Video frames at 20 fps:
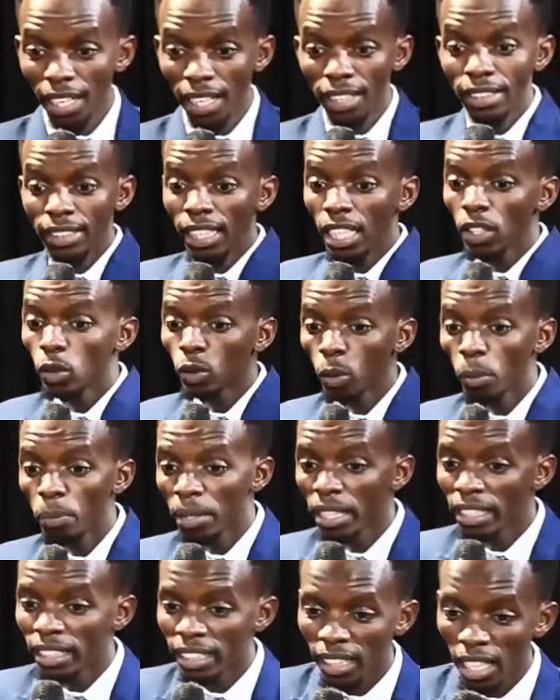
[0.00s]
I can tell you to
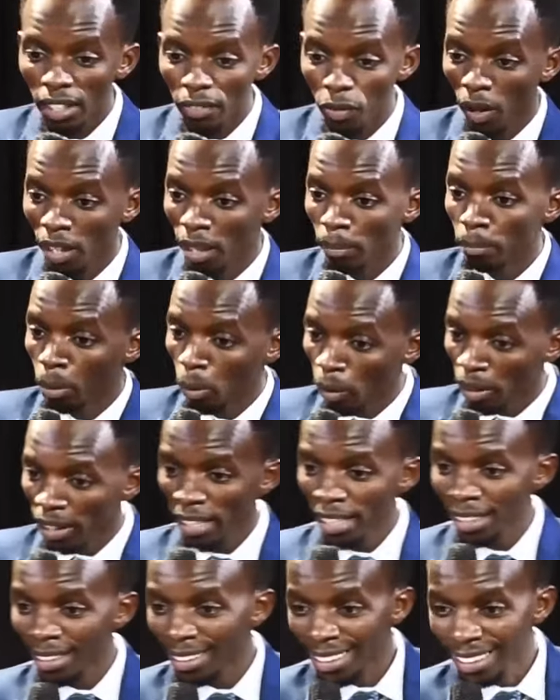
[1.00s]
preach here if you are a
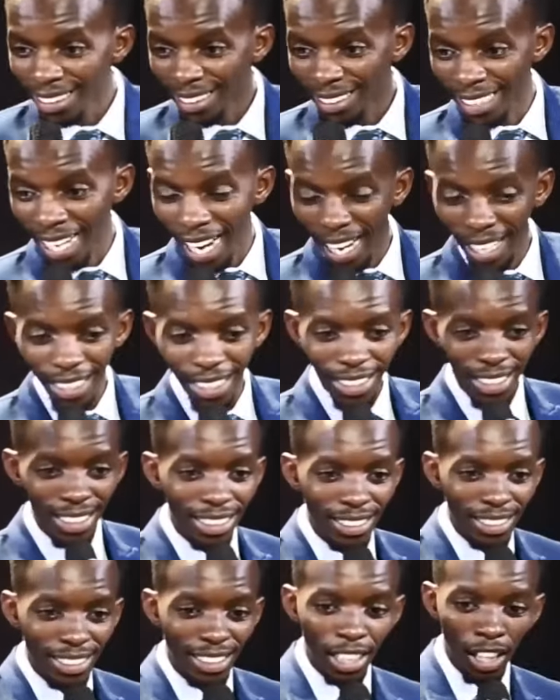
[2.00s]
boring, dark,
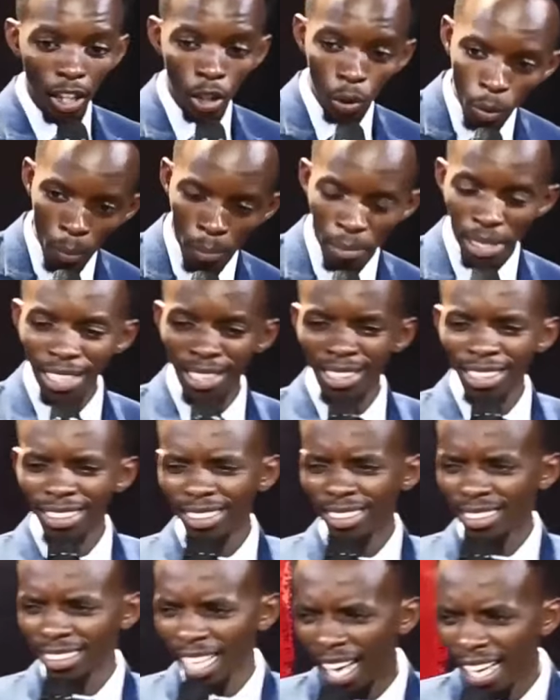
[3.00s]
gloomy,
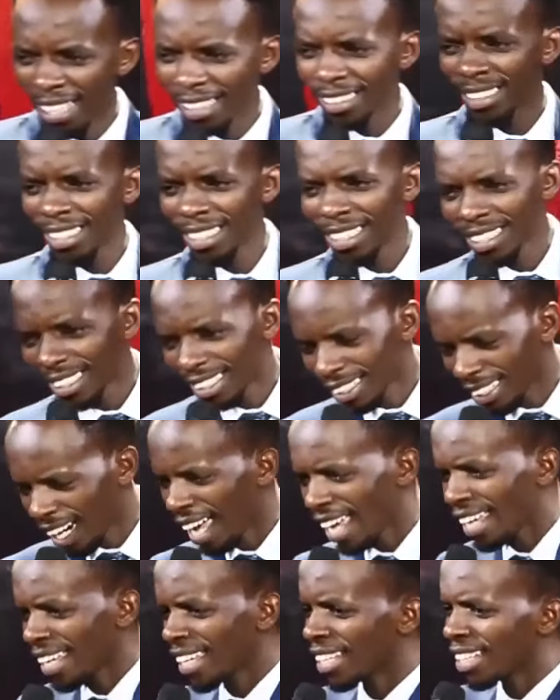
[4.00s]
sad,
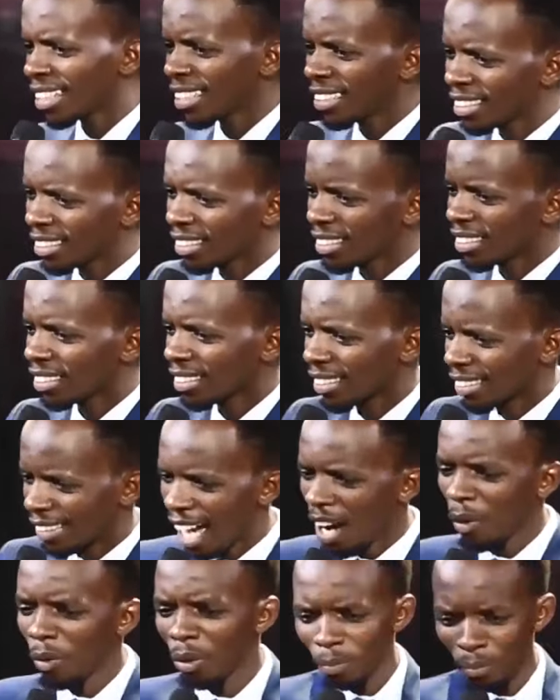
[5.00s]
crying,
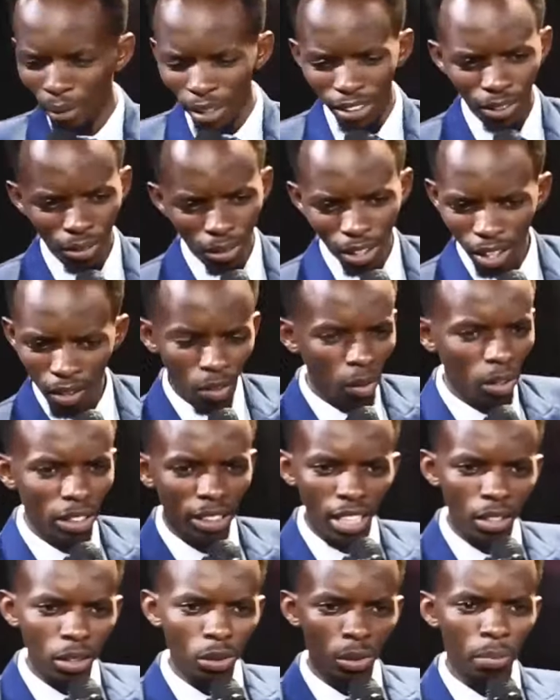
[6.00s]
down person? I'll not
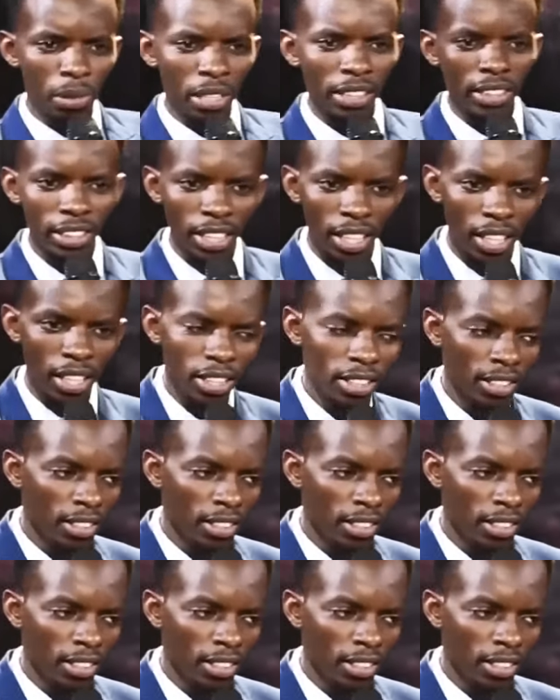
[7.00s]
tell you to preach here.